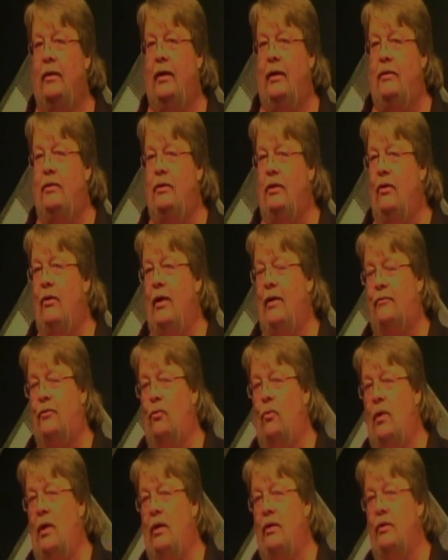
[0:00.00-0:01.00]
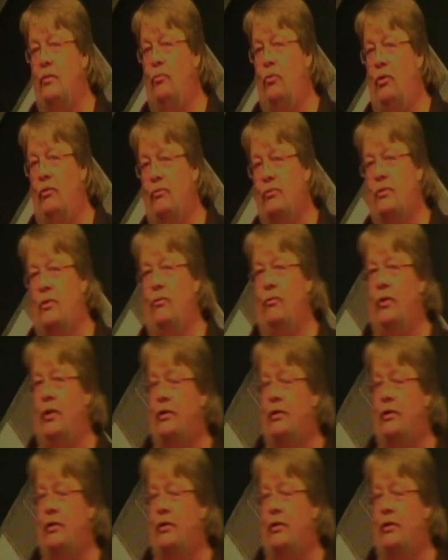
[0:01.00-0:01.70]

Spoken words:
And, you know, after a while, your brothers going to